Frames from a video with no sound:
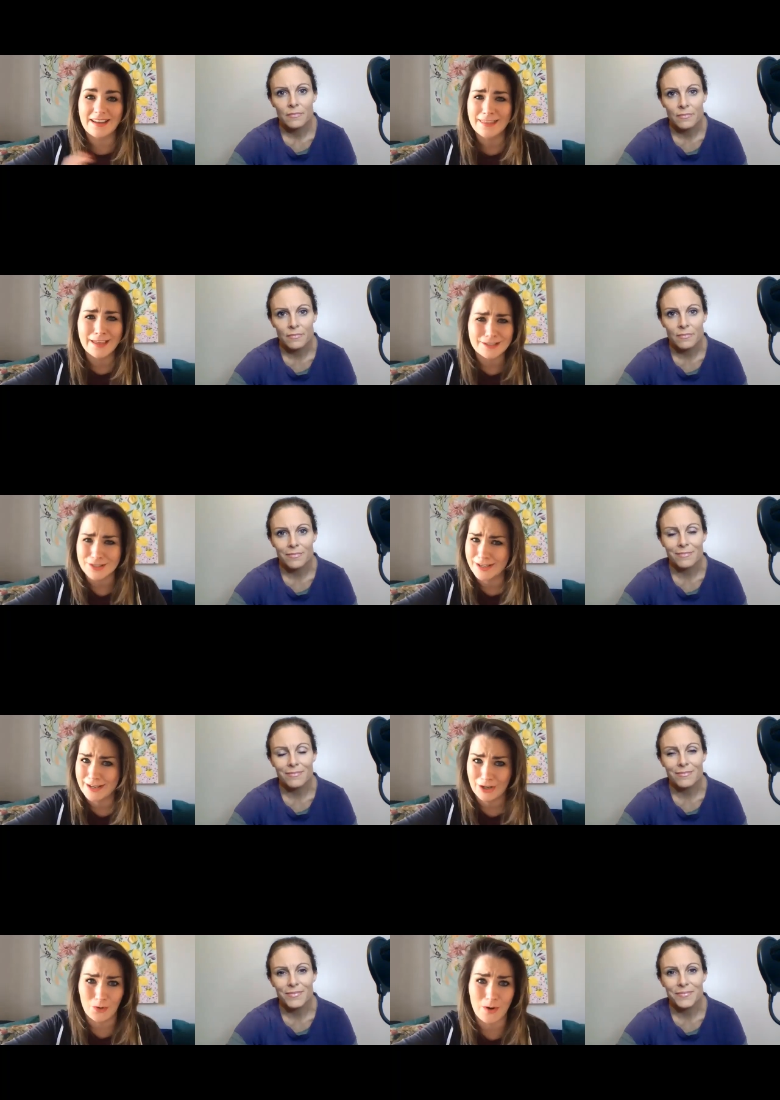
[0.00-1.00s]
Speaker 1: and that's
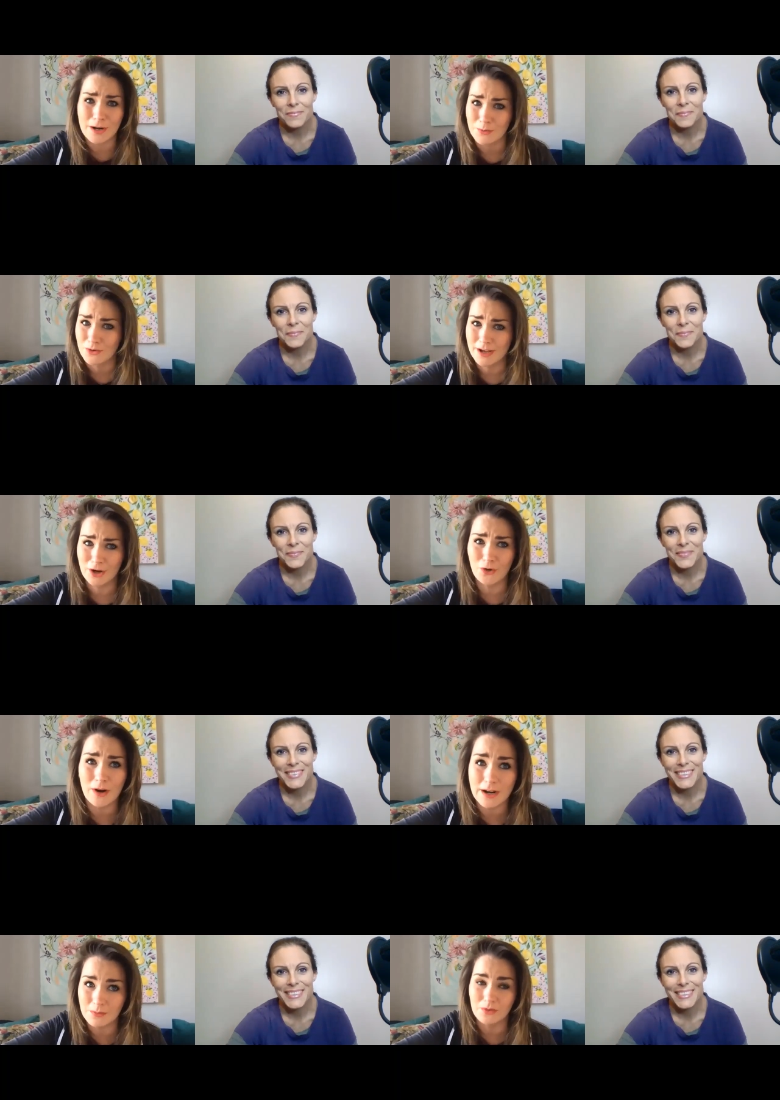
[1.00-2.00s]
an incredible
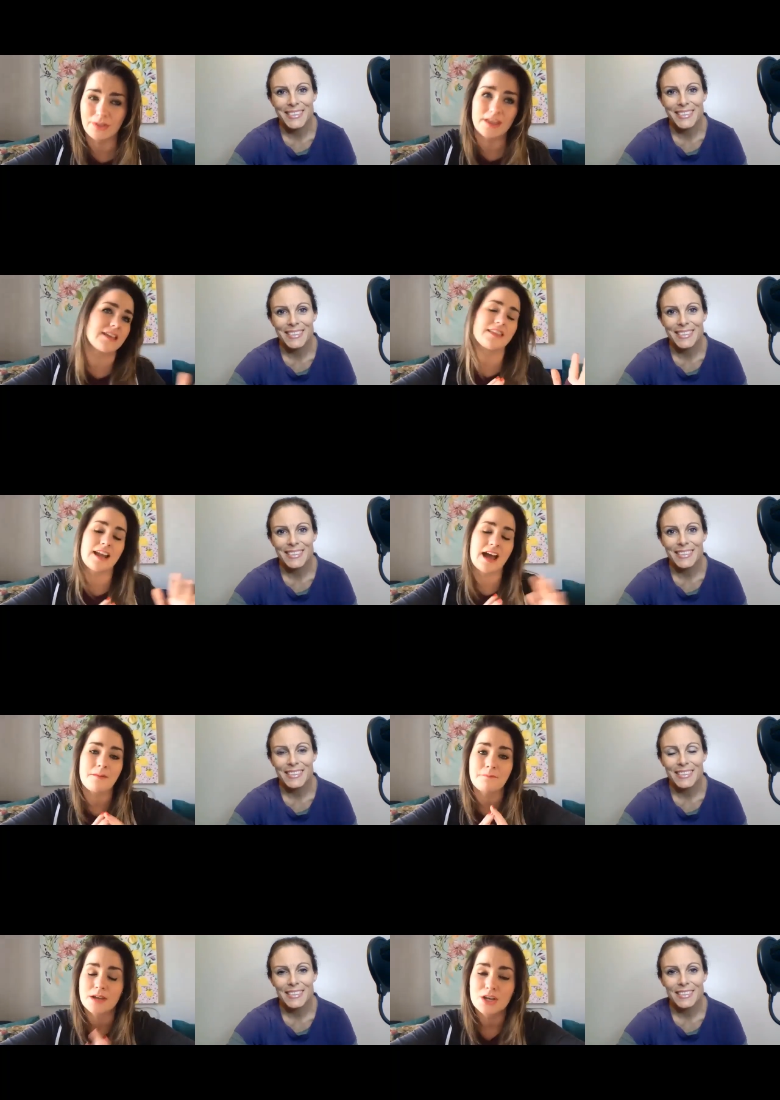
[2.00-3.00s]
incredible thing that
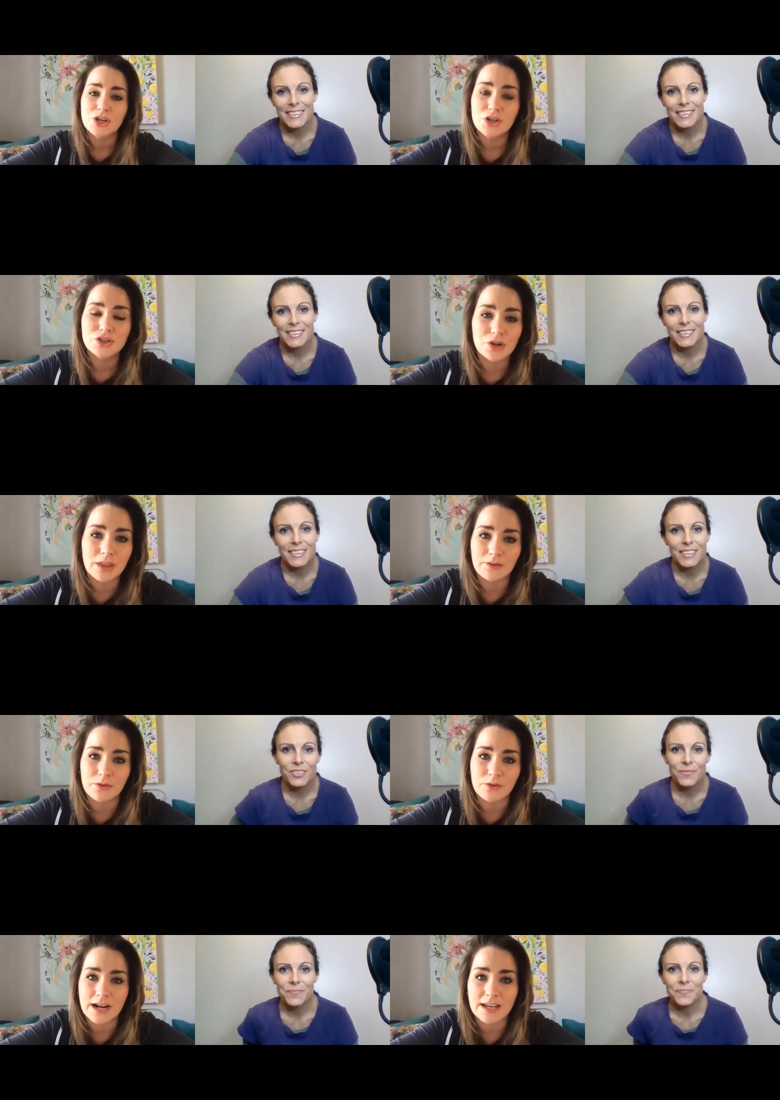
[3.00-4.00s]
i'm so thankful
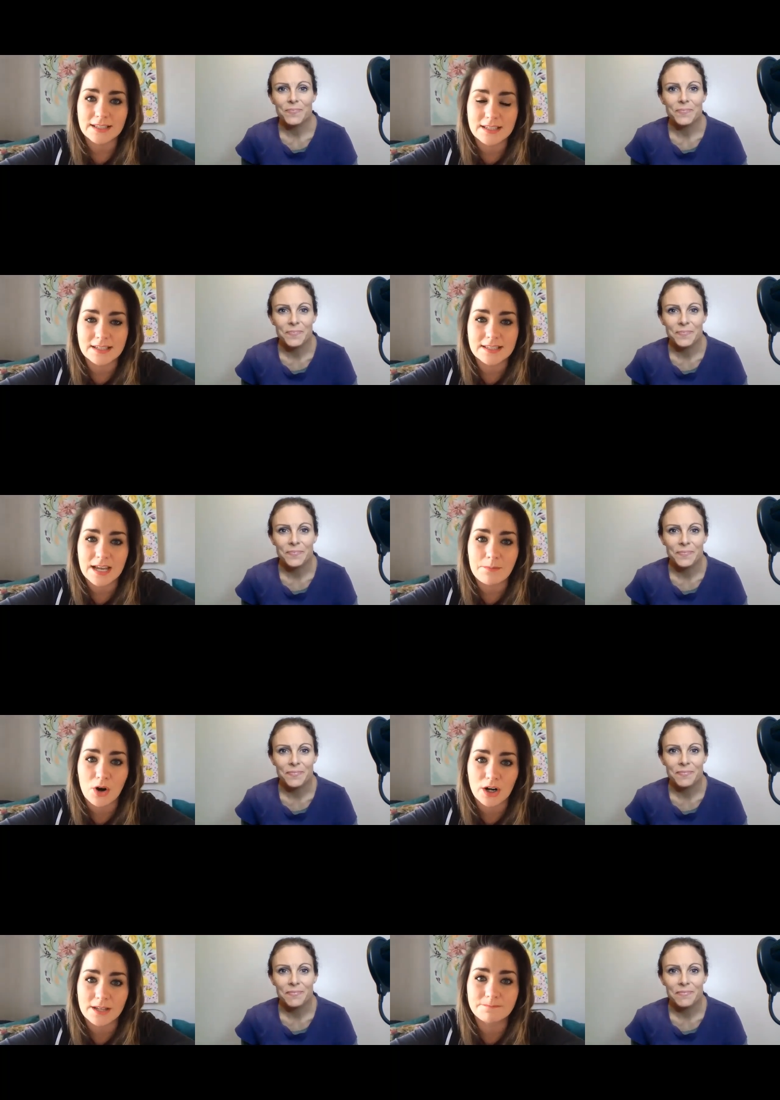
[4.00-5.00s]
that i get to take
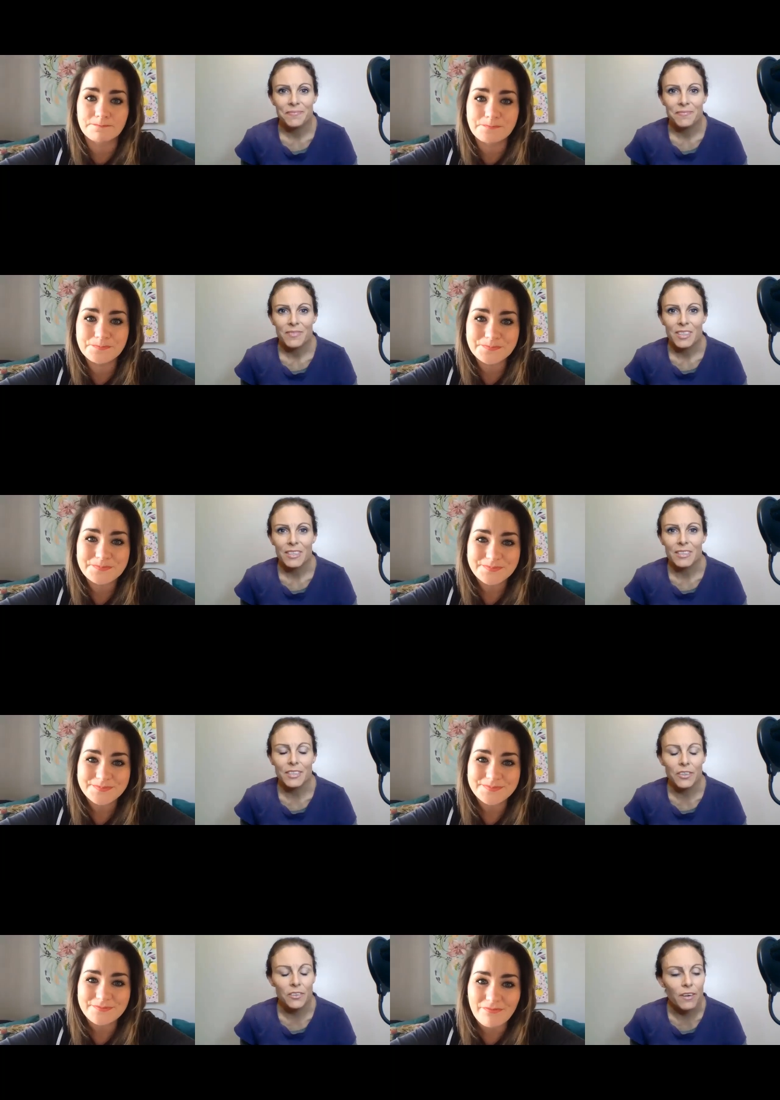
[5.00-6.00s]
part in
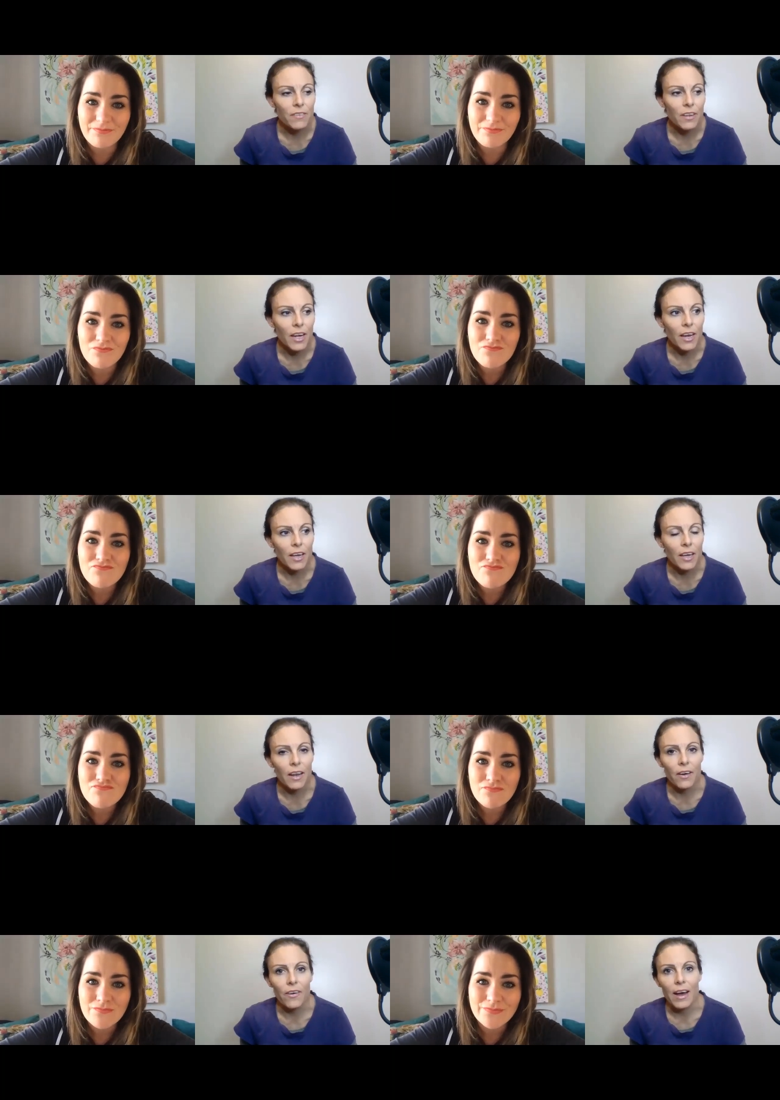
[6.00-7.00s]
Speaker 2: that's so lovely
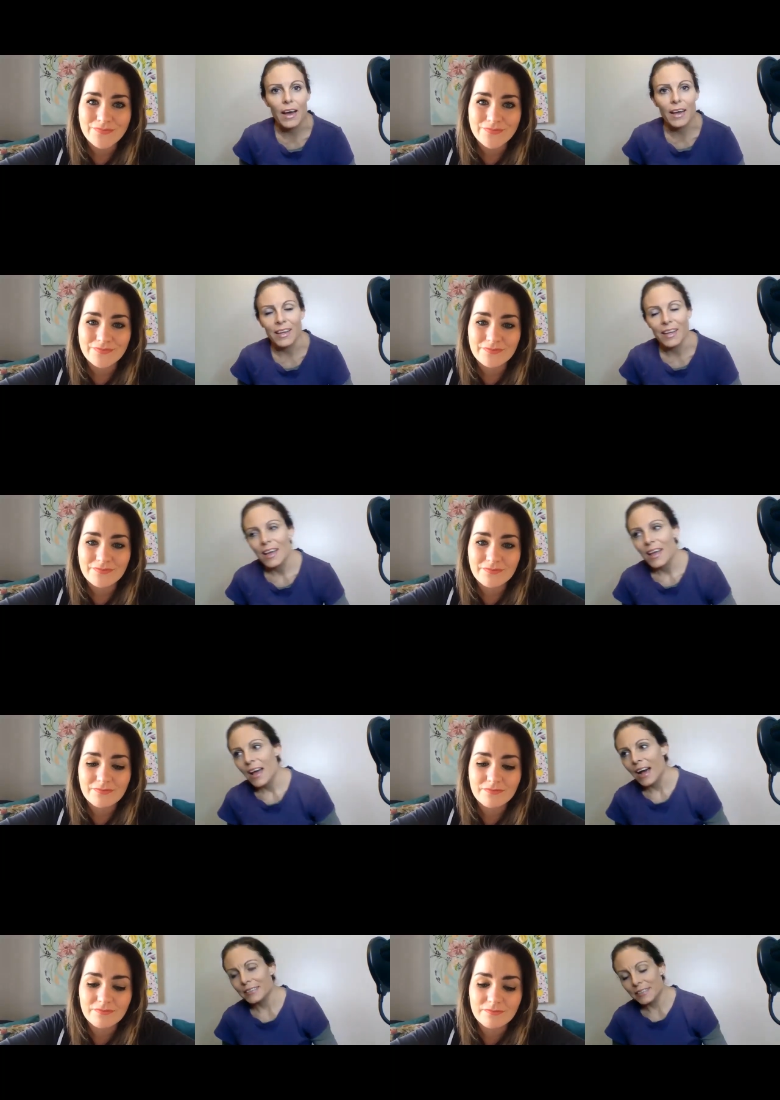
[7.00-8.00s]
you know I,
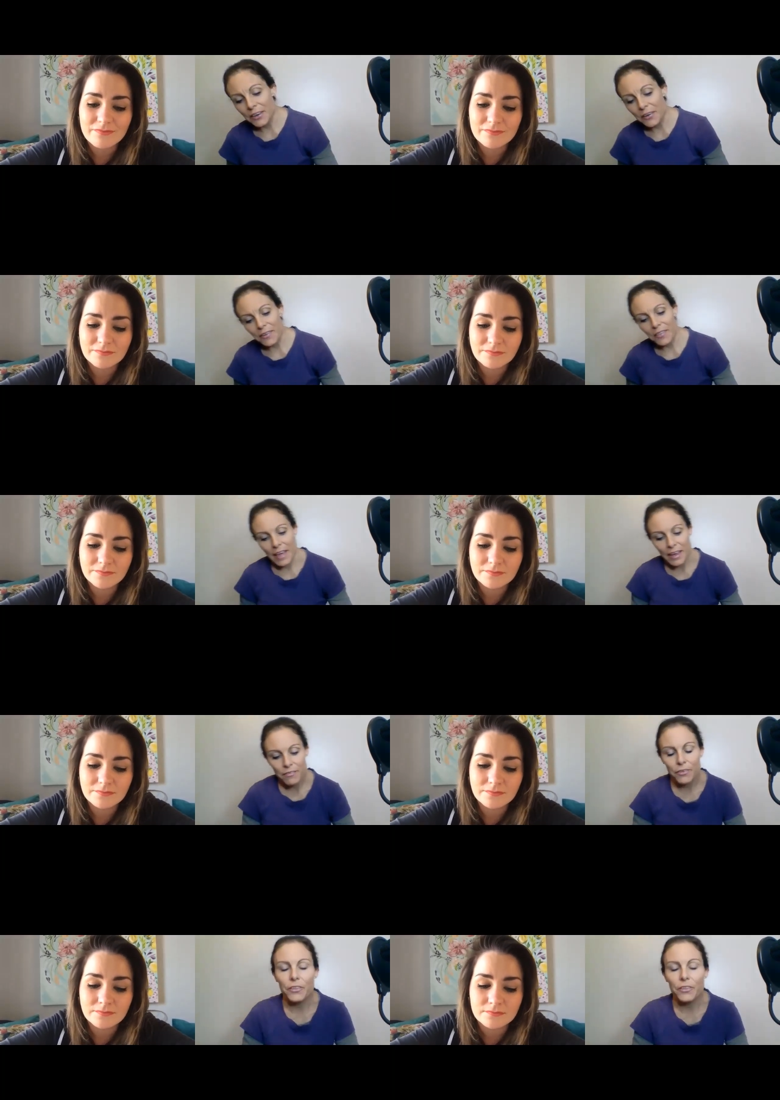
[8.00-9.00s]
I'm so
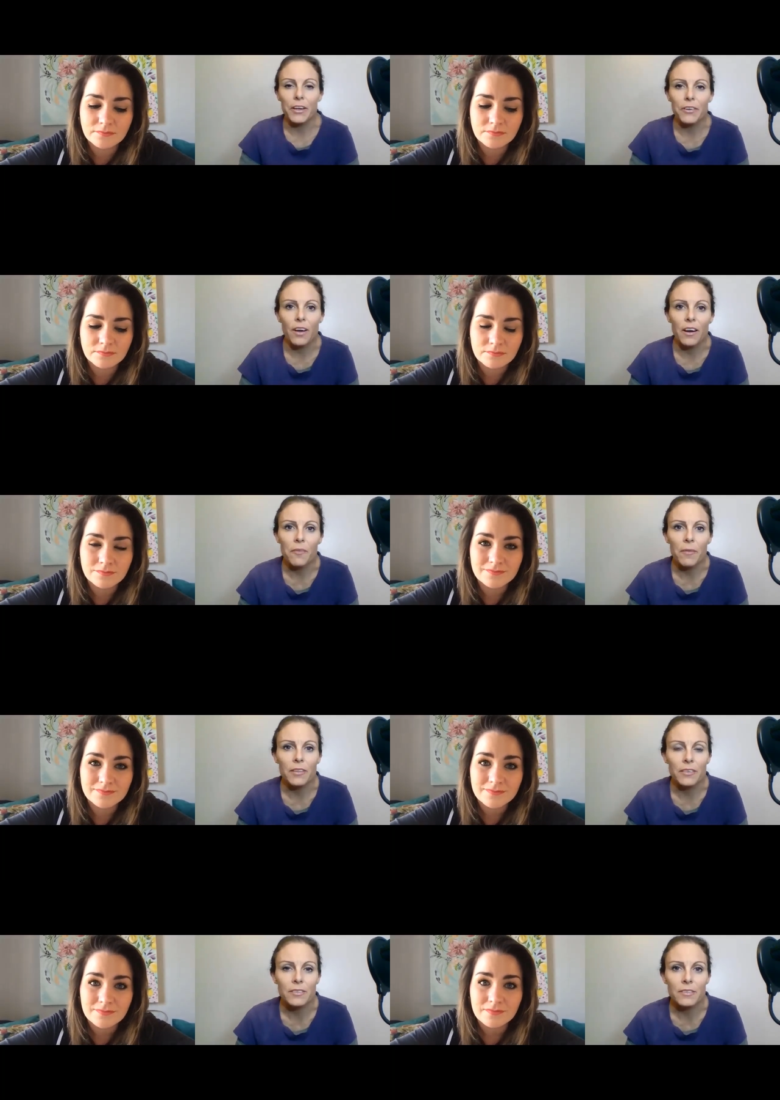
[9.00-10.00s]
thankful that you talked
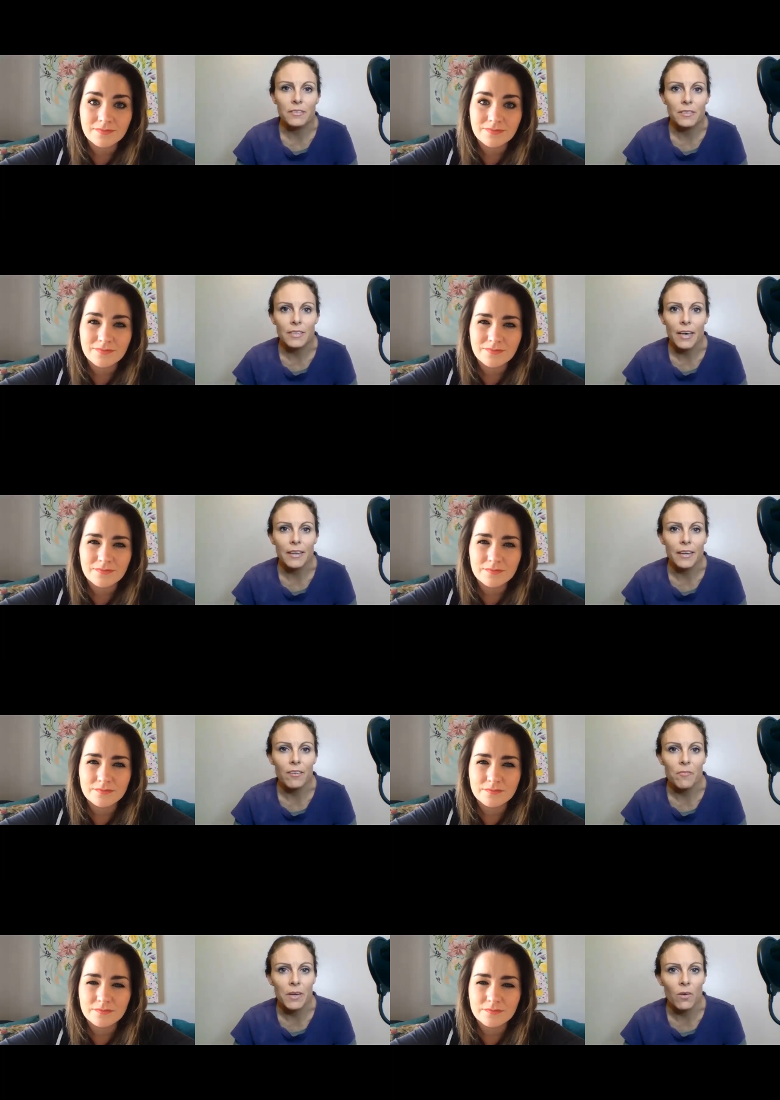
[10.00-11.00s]
about this this
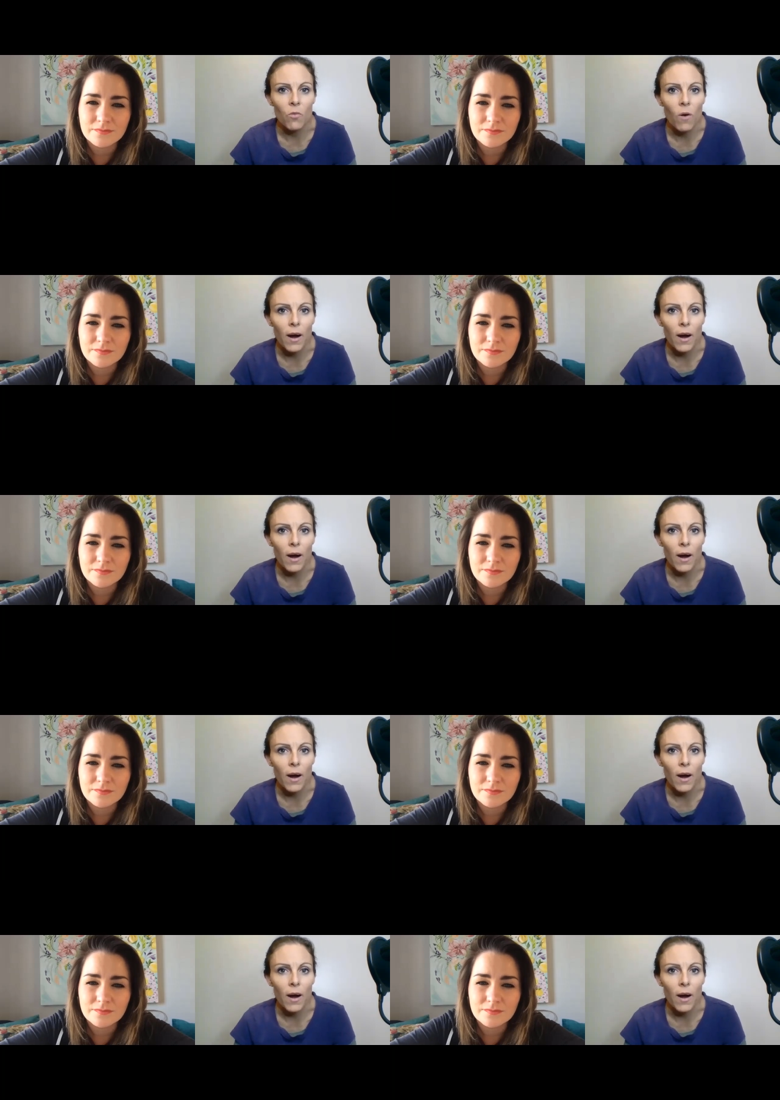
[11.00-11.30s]
idea of being